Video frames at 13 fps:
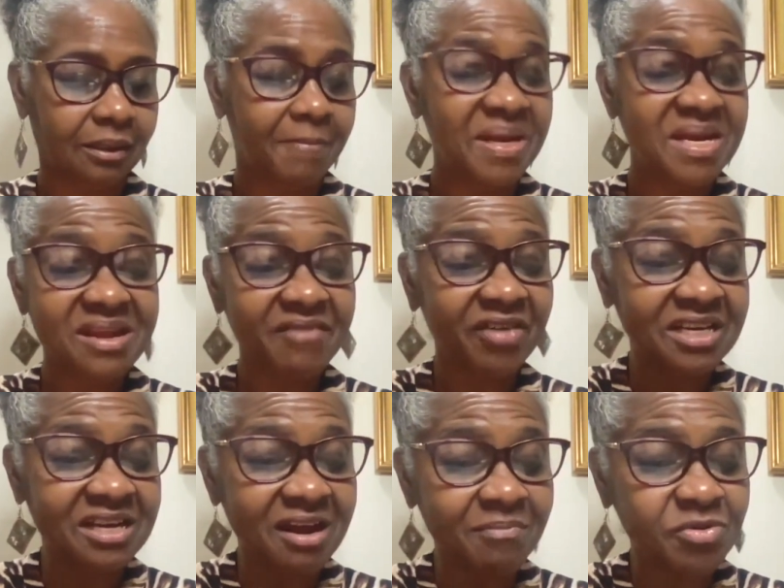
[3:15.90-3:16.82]
Me never
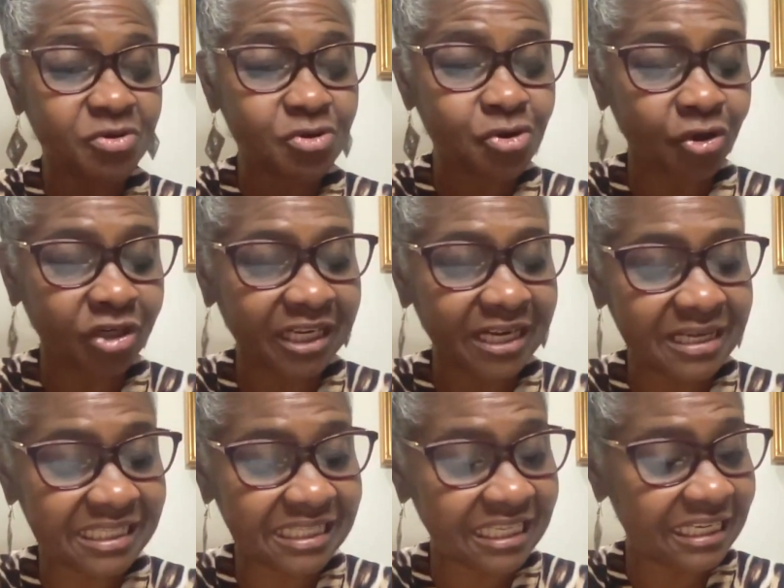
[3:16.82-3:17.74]
yam none of them
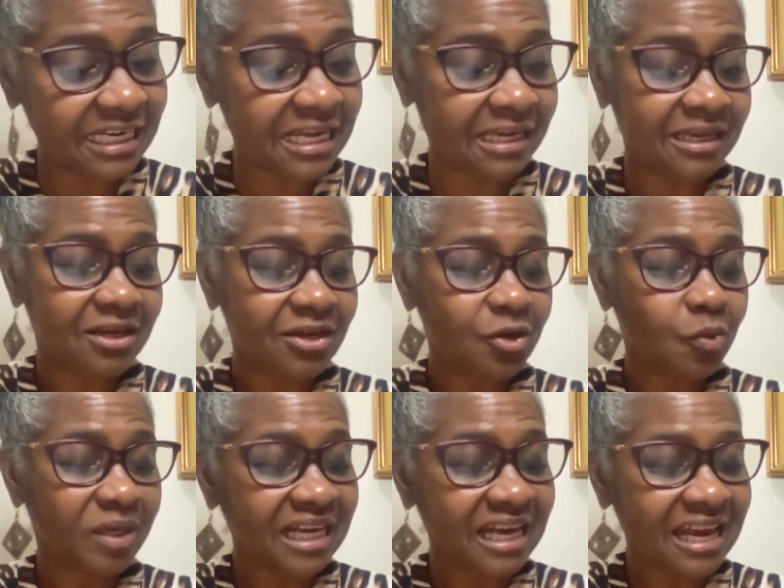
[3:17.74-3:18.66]
sitting there where
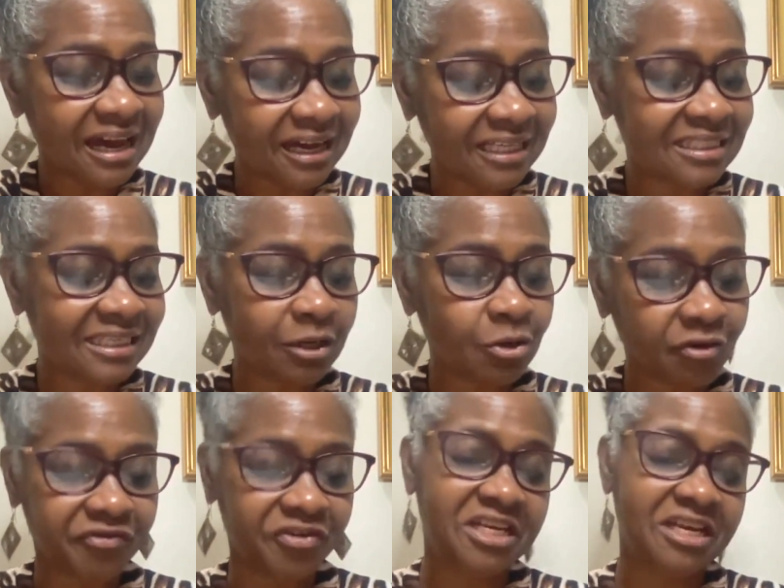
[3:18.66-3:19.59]
the Lord said
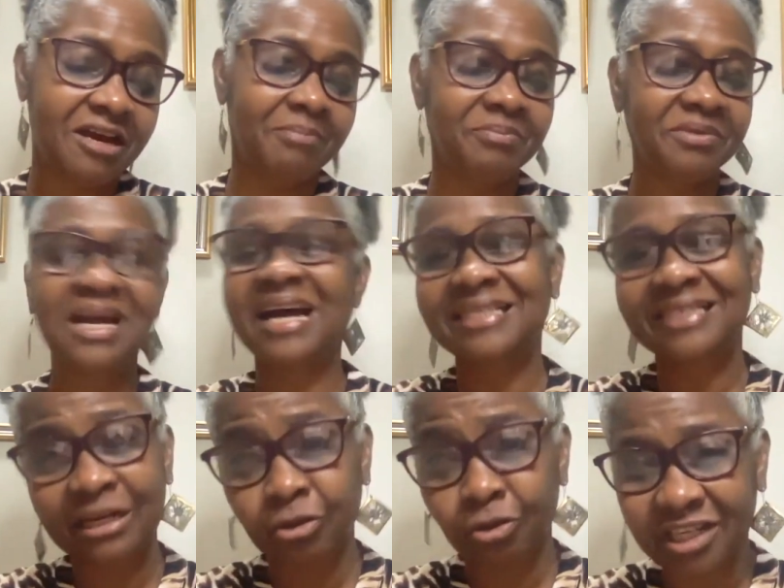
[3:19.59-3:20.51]
nothing yam because
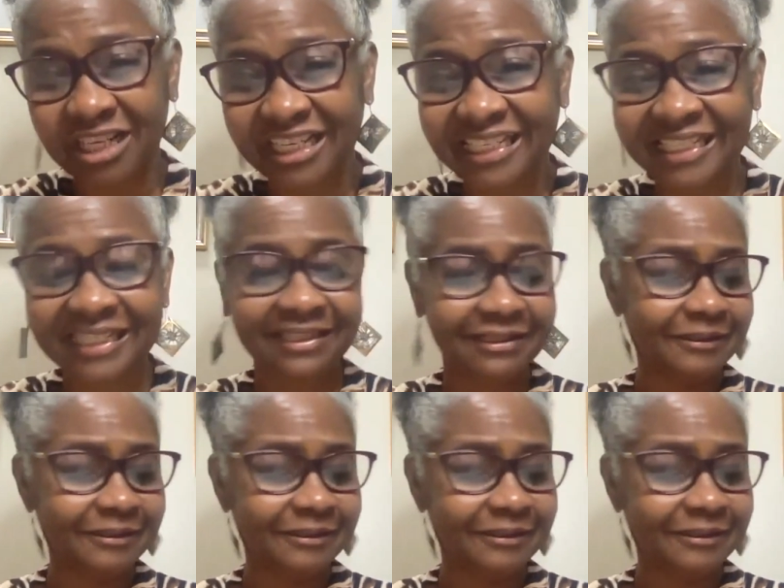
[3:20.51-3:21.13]
they're not clean.